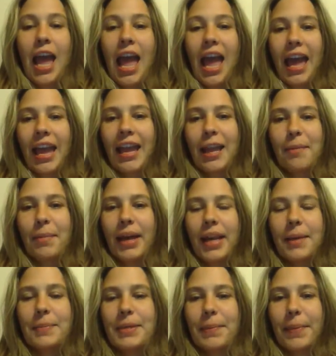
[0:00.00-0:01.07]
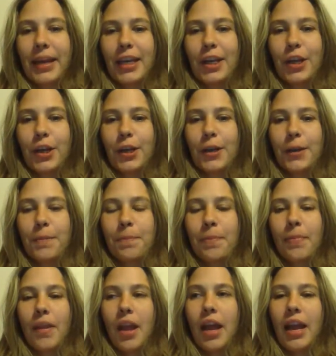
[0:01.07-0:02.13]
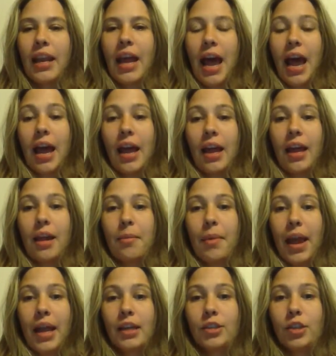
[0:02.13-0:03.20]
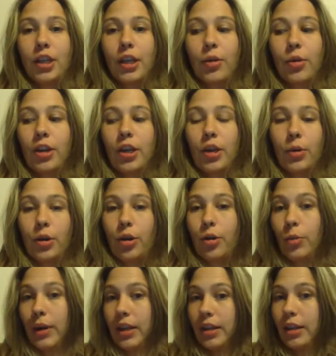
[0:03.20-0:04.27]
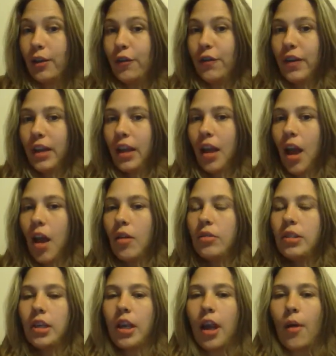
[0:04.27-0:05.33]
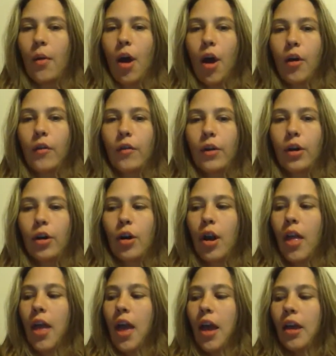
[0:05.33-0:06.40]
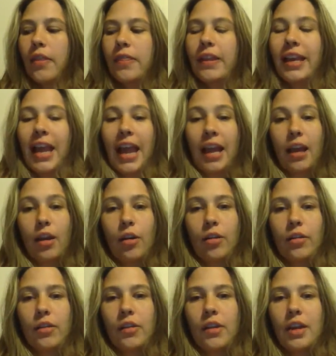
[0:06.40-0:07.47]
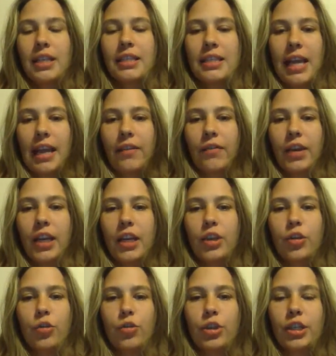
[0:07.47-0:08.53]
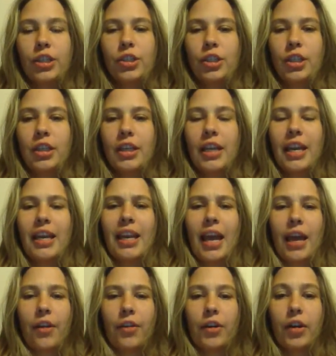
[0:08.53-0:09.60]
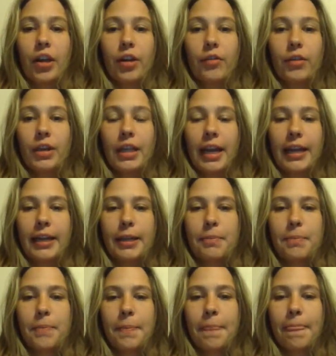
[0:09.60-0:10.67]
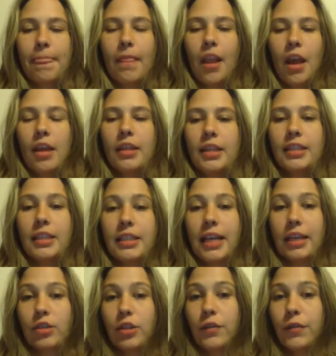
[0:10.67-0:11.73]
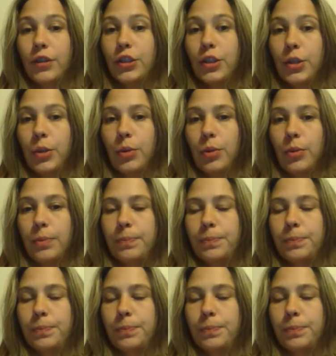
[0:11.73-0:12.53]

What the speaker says: Hey, my name is Amanda Cook, and I am actually going to do a quick little video to go over the health, safety, nutrition, and how they're interrelated. This is actually for school,